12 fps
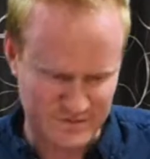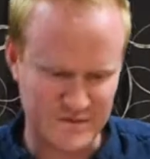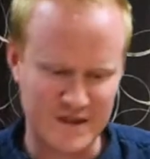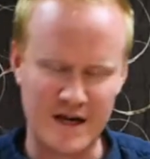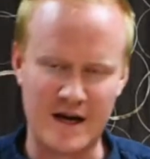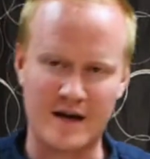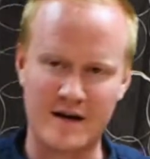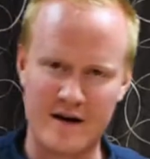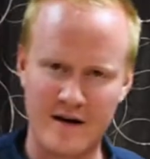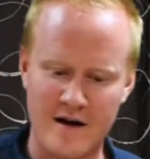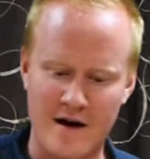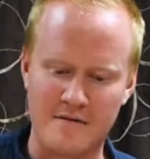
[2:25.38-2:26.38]
Okay, I got
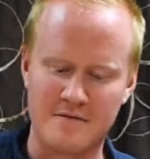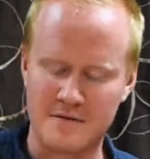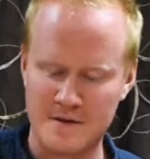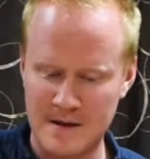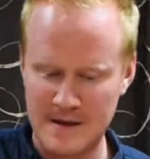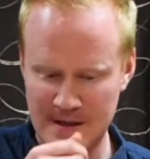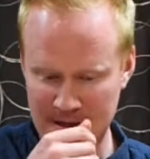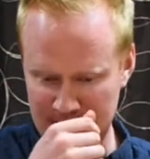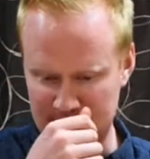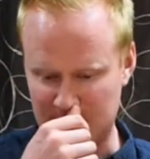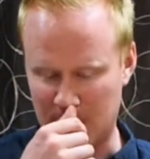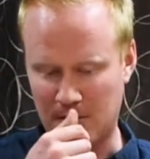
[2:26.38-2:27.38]
it off.
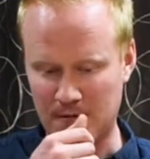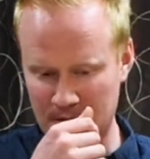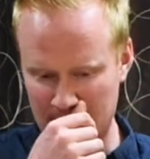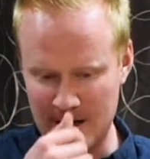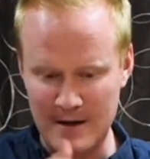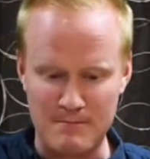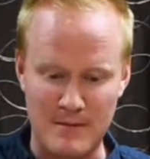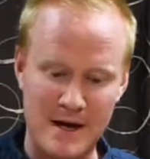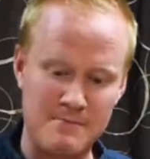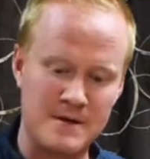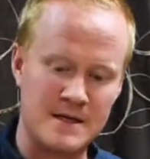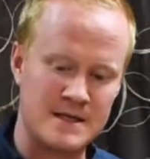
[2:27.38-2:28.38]
So my
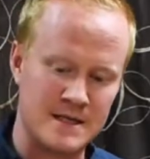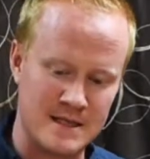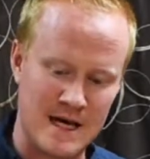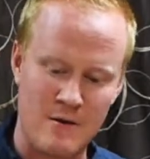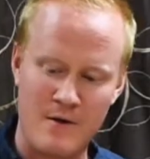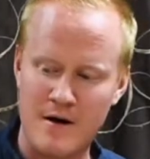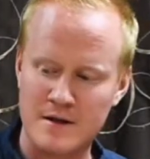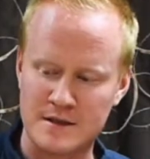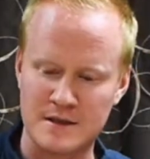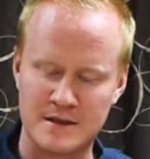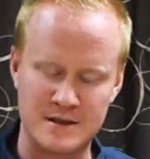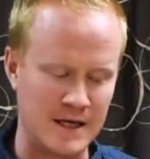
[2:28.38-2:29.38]
piece is now on, it's
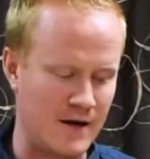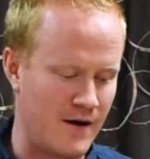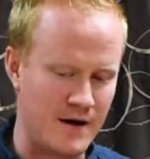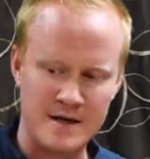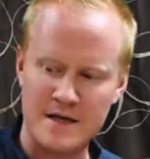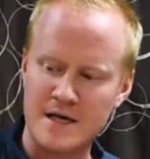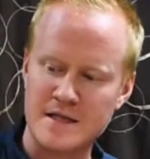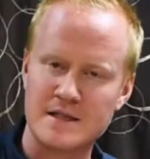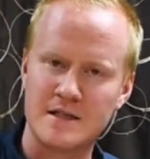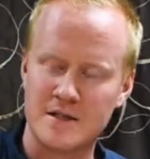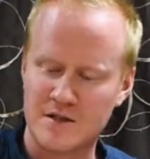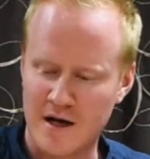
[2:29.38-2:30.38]
going to stay on. He's
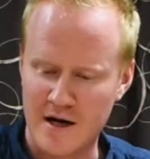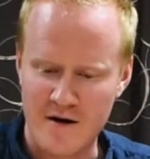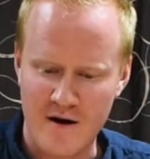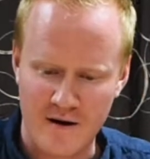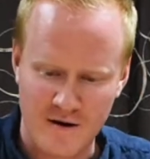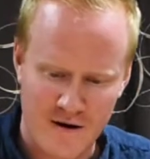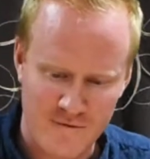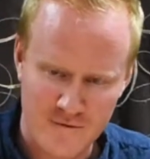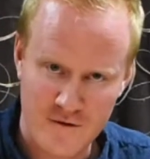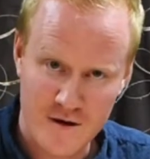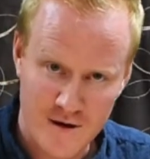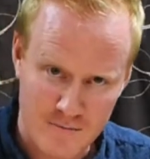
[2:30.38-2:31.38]
going to try and knock off
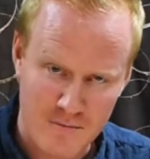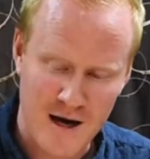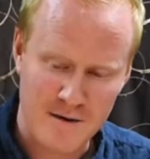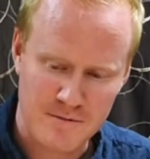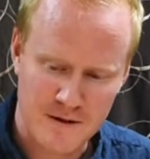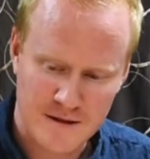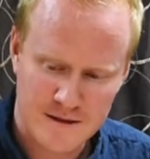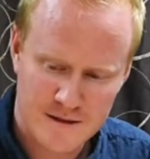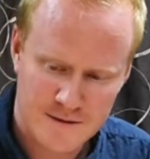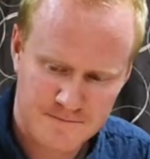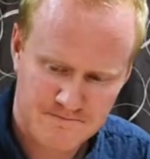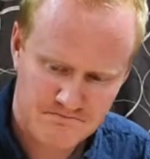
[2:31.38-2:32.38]
my piece.
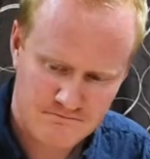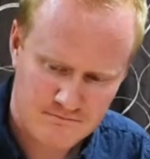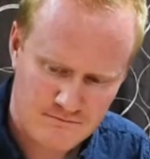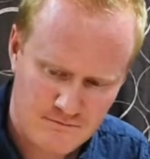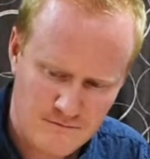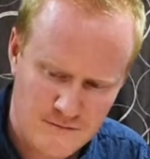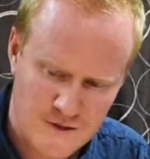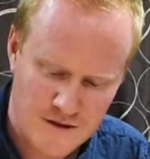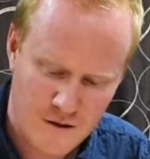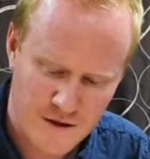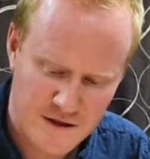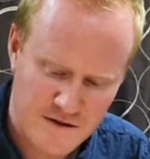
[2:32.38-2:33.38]

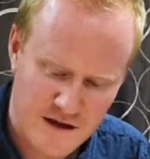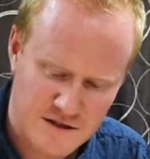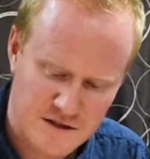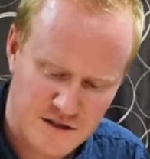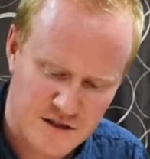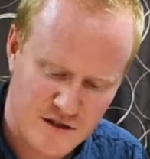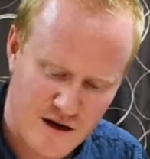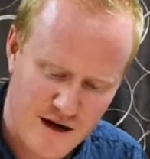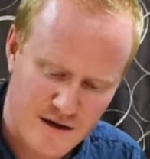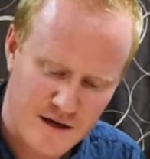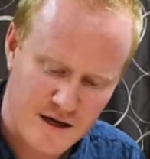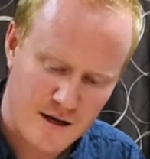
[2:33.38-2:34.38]
So he takes his shot,
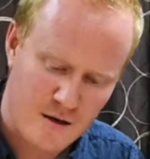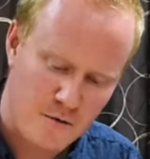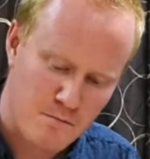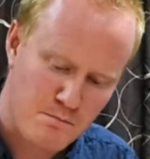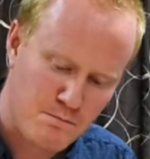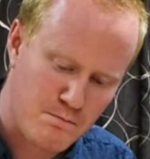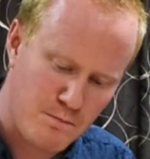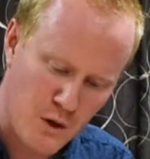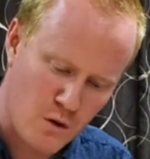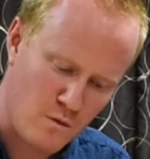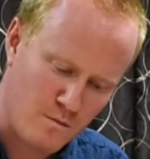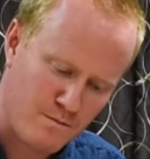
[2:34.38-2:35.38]

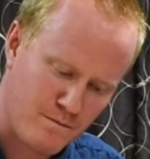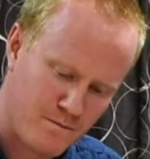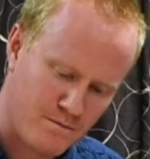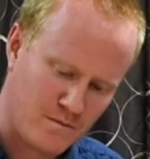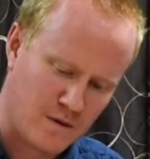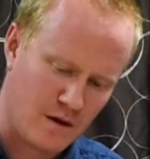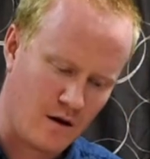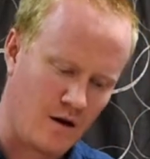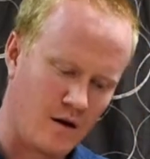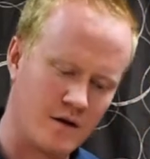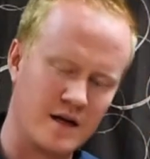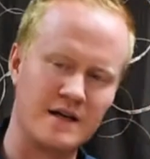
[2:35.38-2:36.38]
boom,
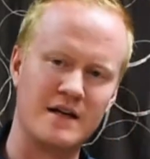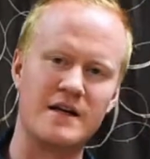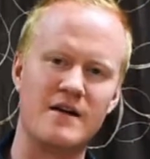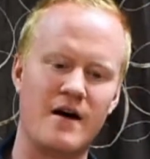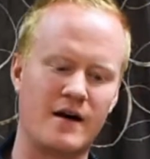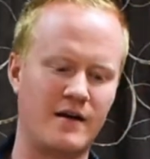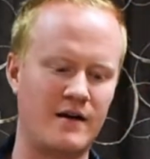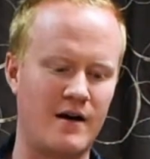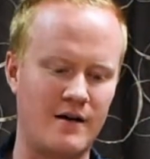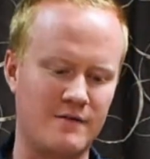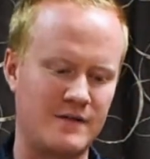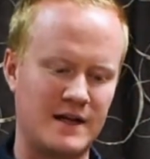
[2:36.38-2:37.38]
oh, he didn't knock it
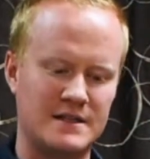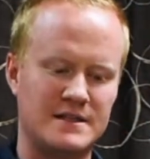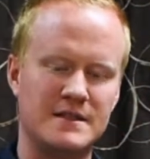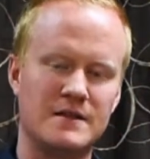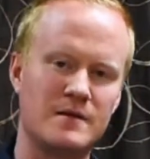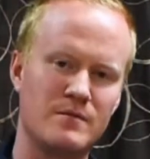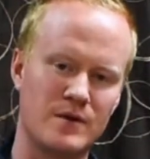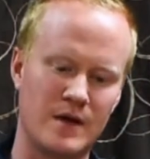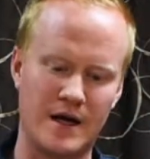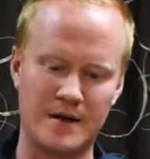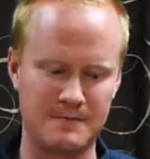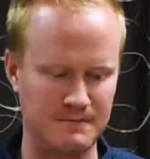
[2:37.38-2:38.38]
off, that's still in play.